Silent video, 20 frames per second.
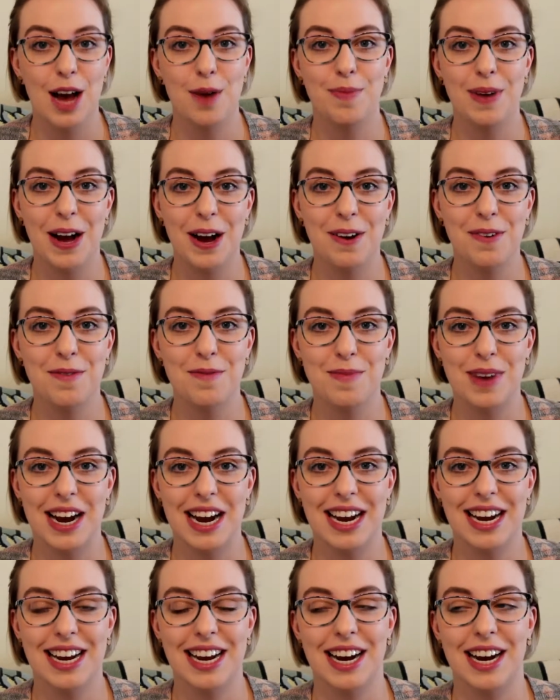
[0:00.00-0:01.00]
about
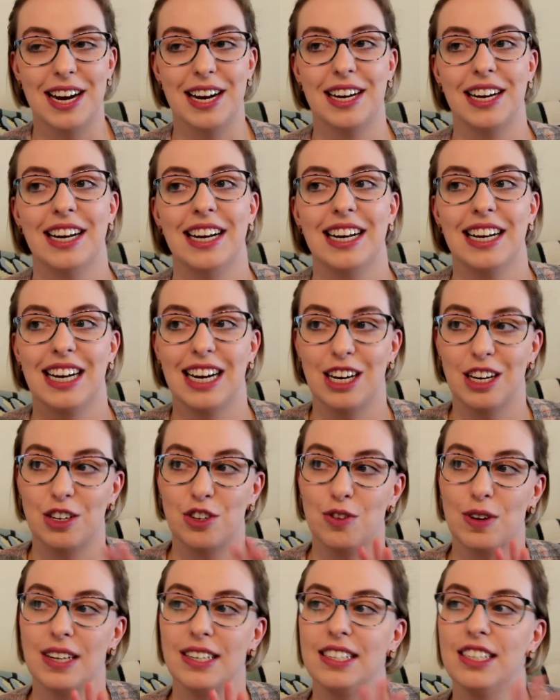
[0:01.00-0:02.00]
my kind of
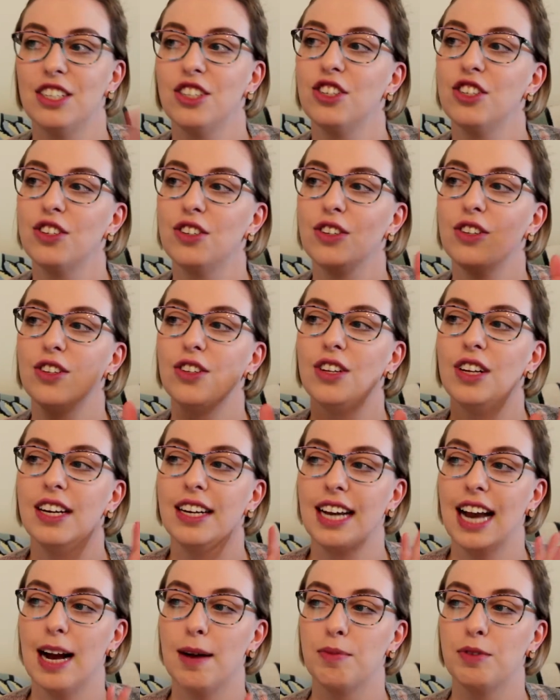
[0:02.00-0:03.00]

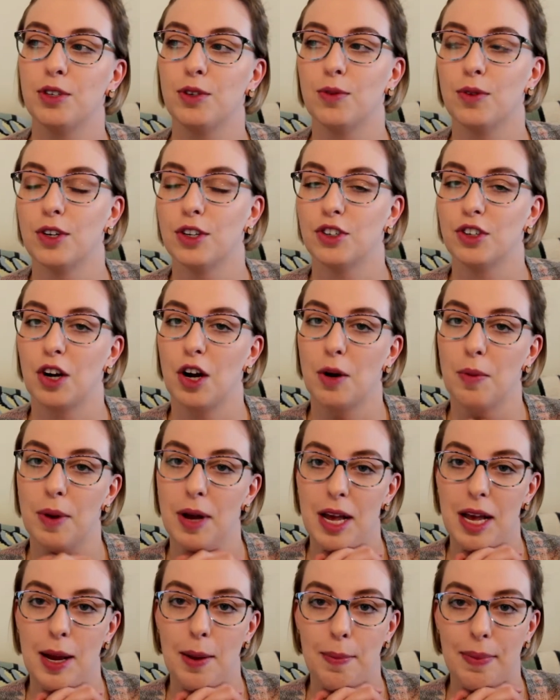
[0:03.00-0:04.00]
transitional capsule
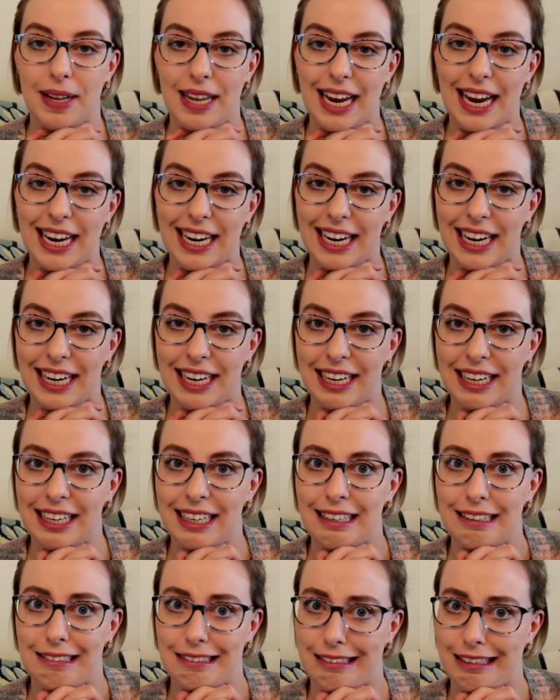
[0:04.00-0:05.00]
wardrobe planning
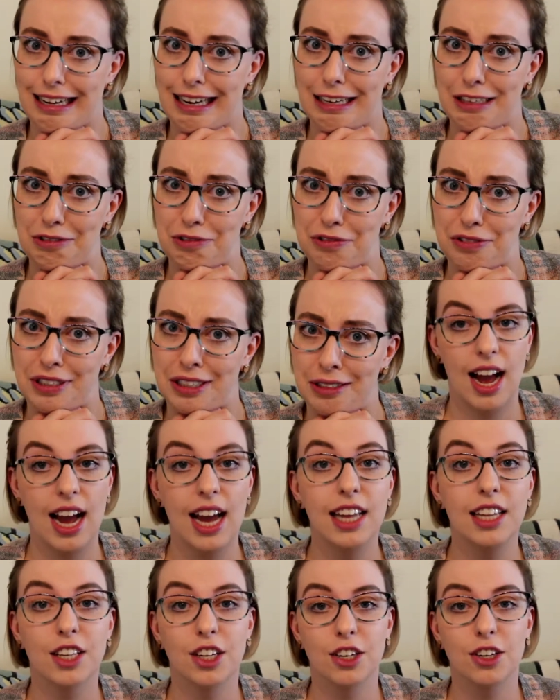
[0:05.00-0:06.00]
life.
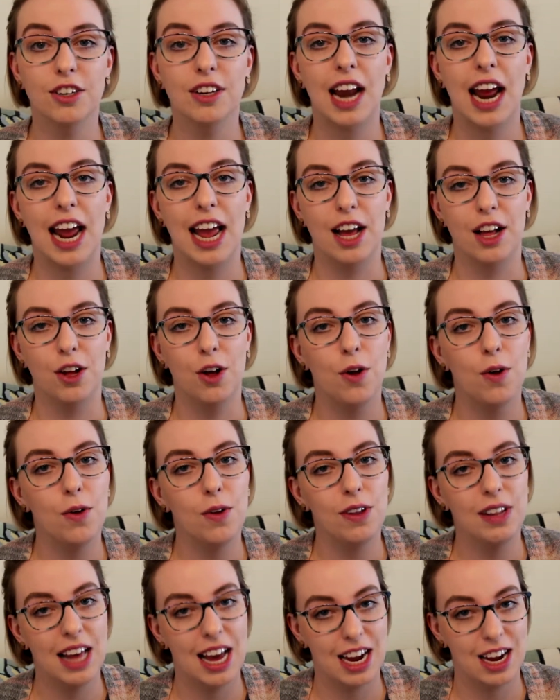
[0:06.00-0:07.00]
I learned a
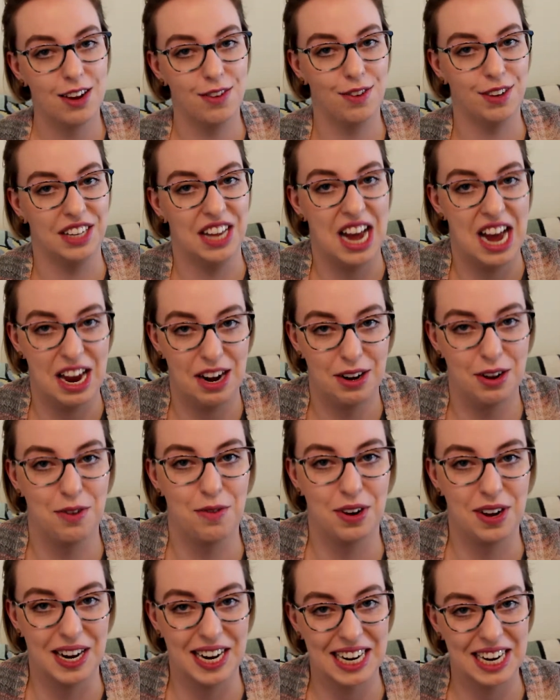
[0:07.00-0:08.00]
whole heck of a lot
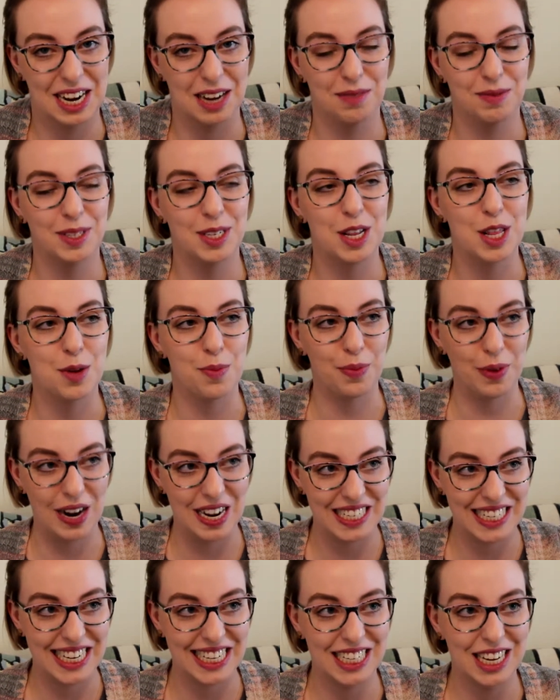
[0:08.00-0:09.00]
when it comes to the
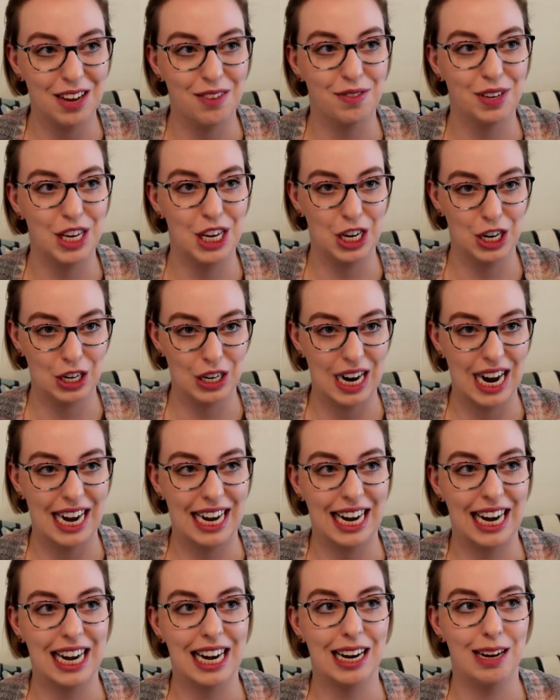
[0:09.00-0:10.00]
process of
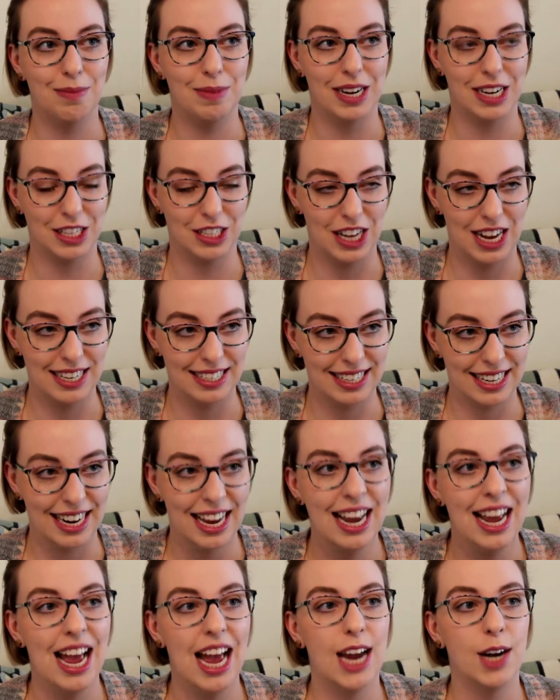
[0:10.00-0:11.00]
curating my closet.
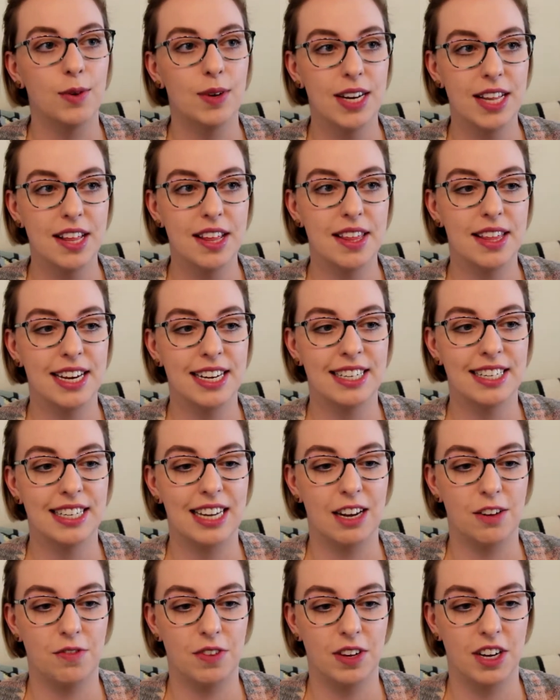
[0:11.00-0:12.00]
And one of the things
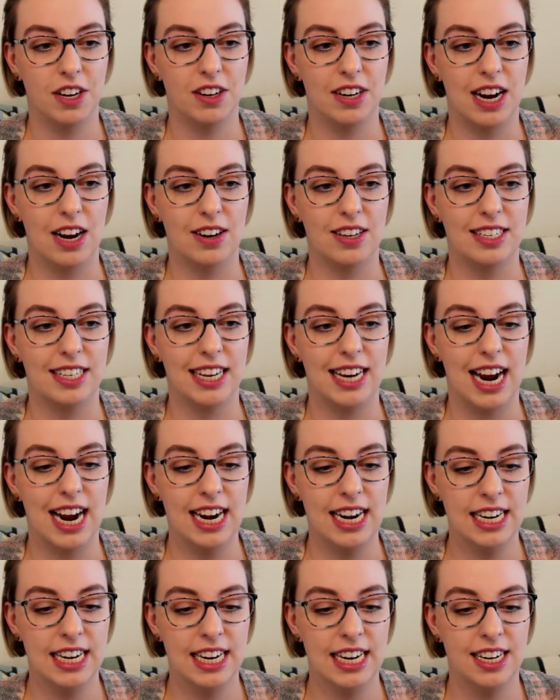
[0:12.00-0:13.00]
that I figured out is that
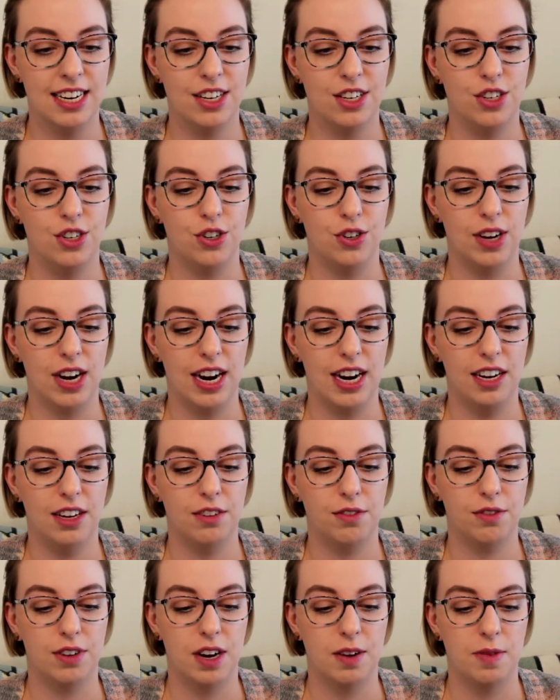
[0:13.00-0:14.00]
I needed to kind
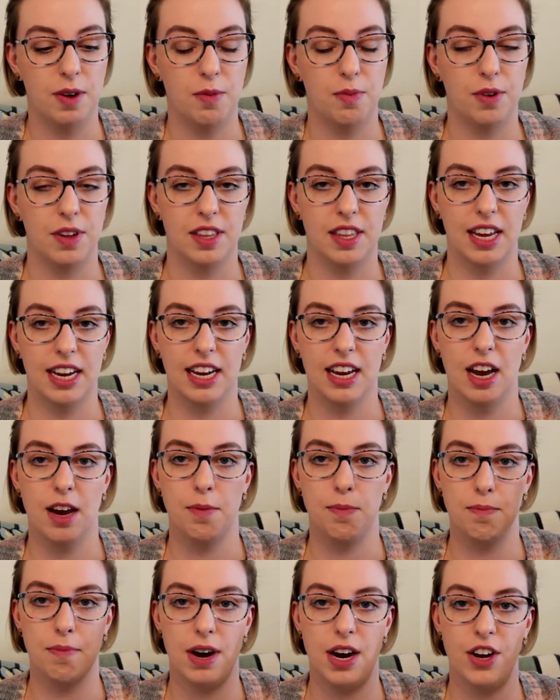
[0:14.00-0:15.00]
of come up with like a
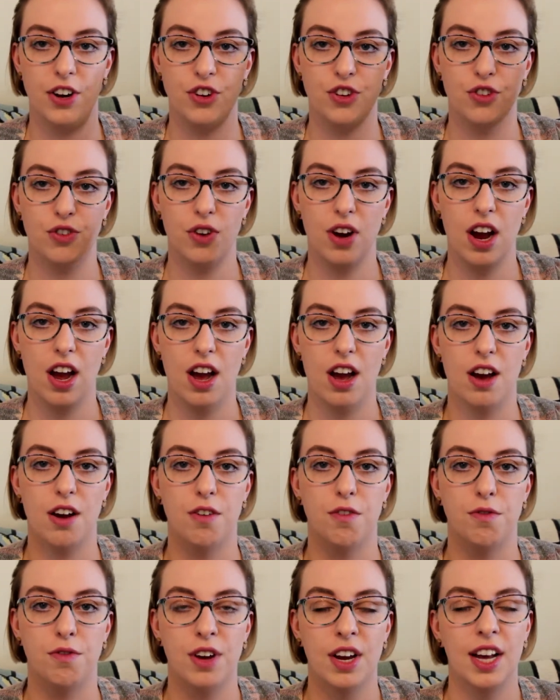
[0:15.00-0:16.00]
mantra
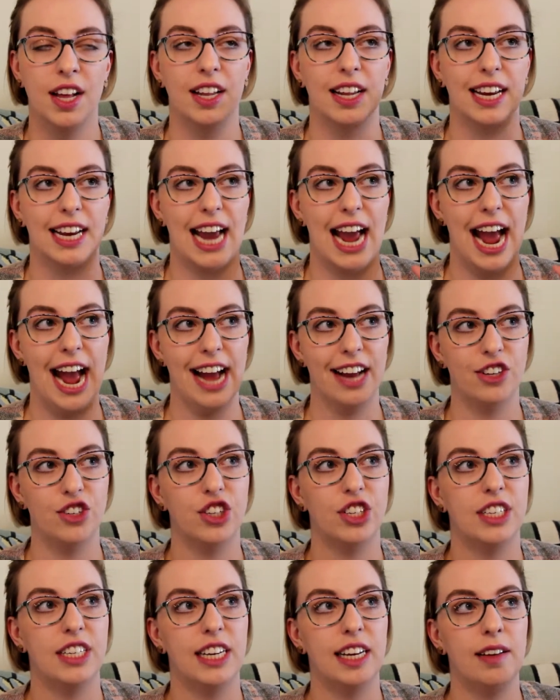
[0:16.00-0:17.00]
of like
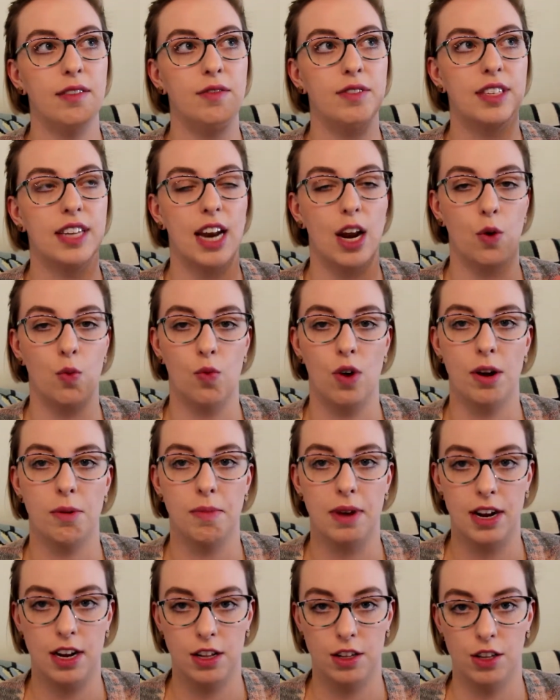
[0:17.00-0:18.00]
adjectives that I want
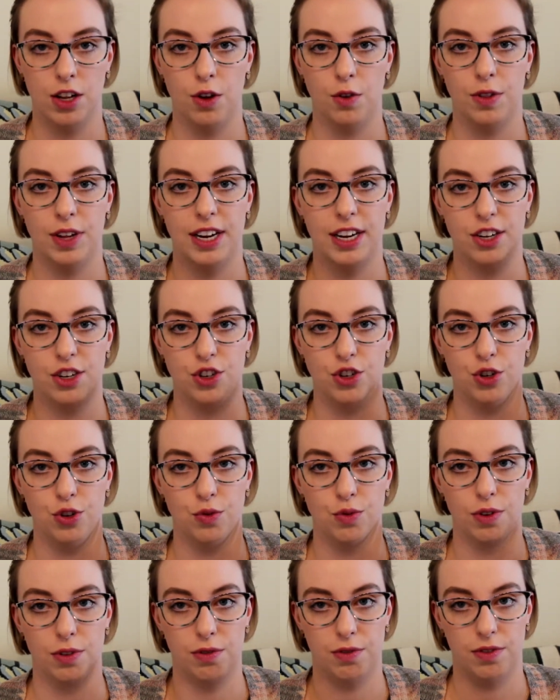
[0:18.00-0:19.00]
my clothing
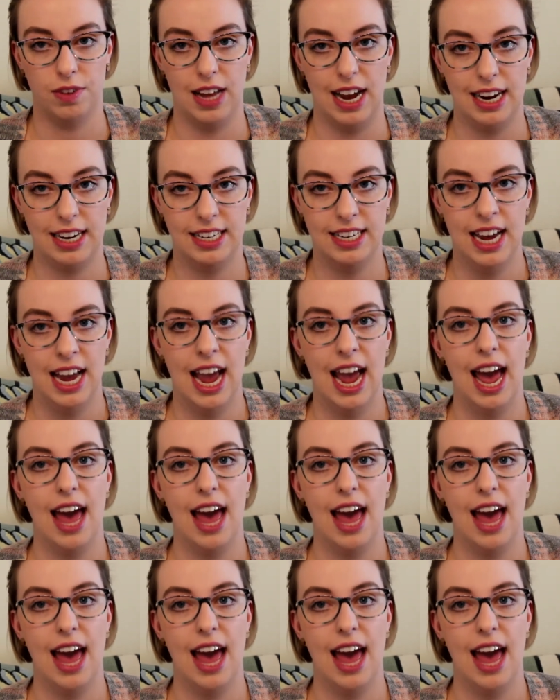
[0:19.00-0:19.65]
to reflect.